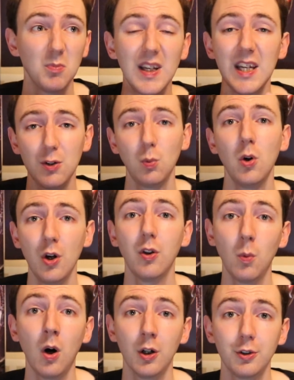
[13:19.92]
is worth a
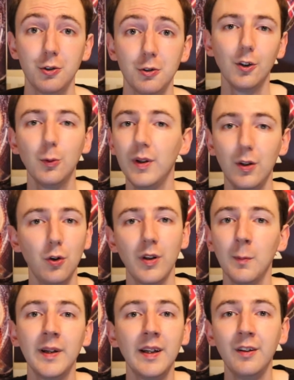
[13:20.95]
watch. So with all
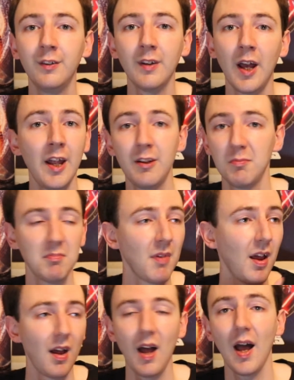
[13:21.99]
that being said,
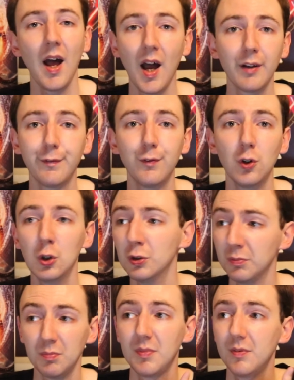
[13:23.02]
I had
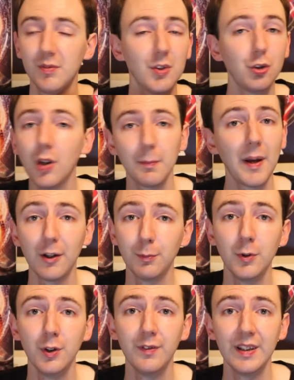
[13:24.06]
fun. It's not the best
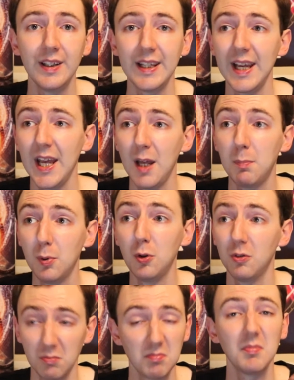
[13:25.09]
movie of the year,
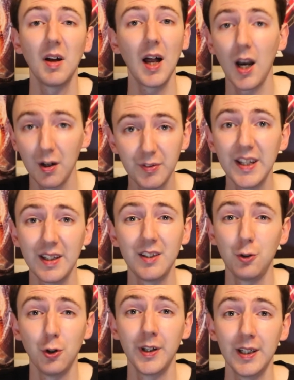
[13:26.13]
but I did
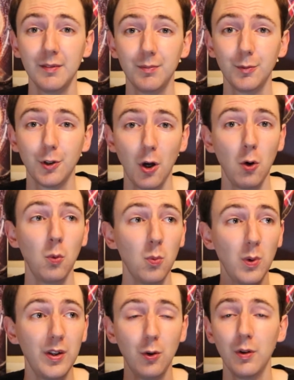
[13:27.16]
enjoy it. So
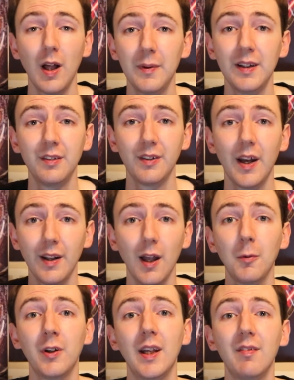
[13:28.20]
with all that being said,
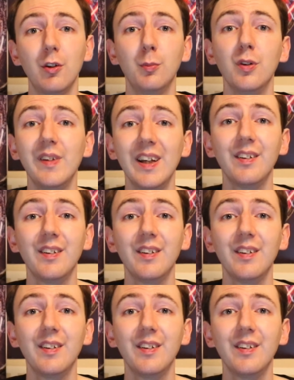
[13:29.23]
I'm going to give this movie a